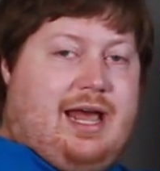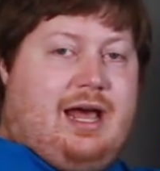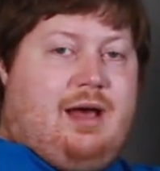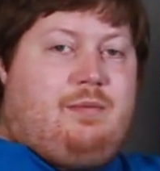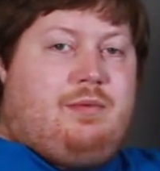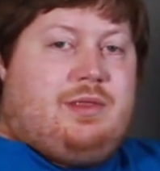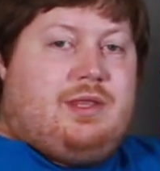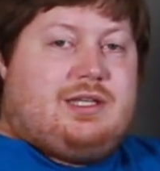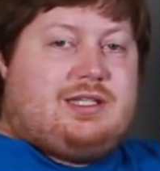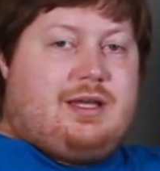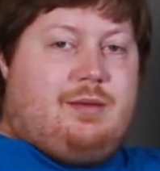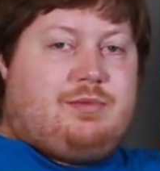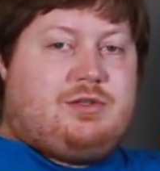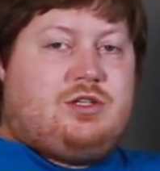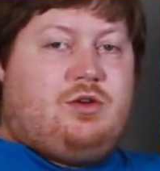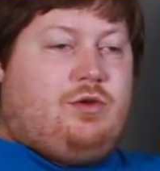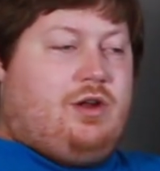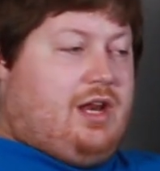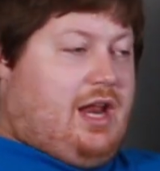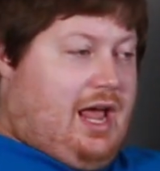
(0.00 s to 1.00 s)
happen this
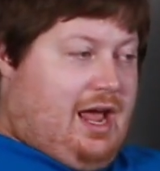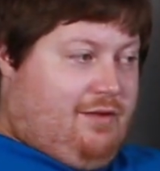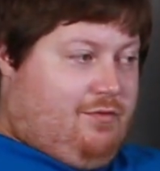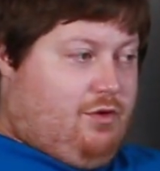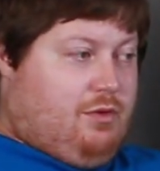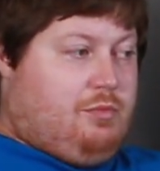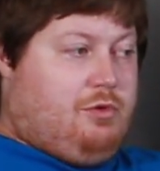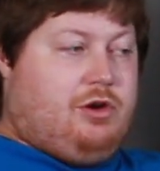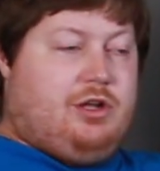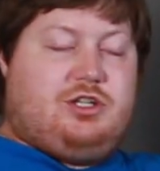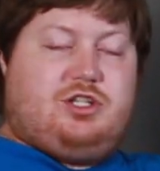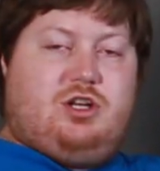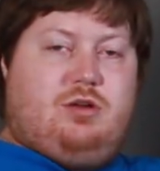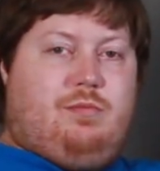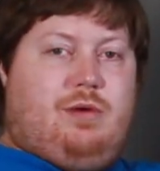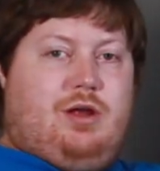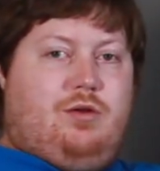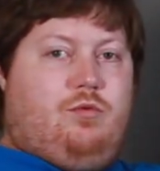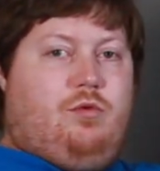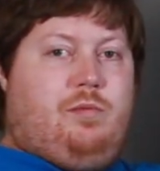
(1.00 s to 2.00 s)
episode, and every prediction of
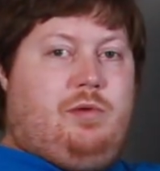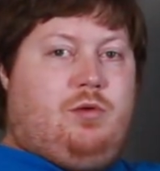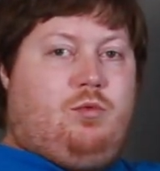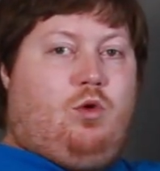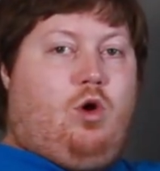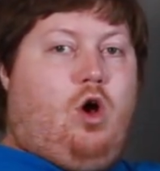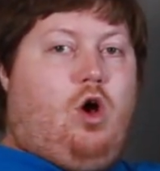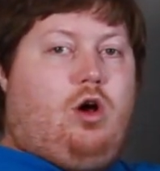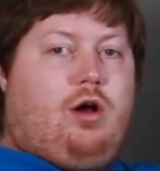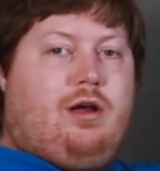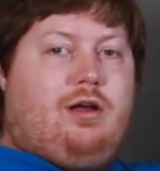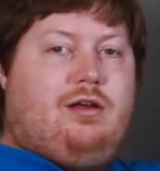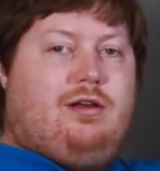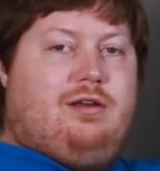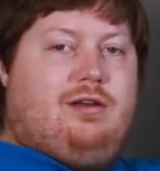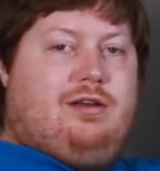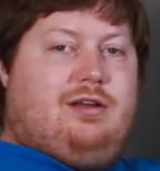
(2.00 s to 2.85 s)
mine would be wrong.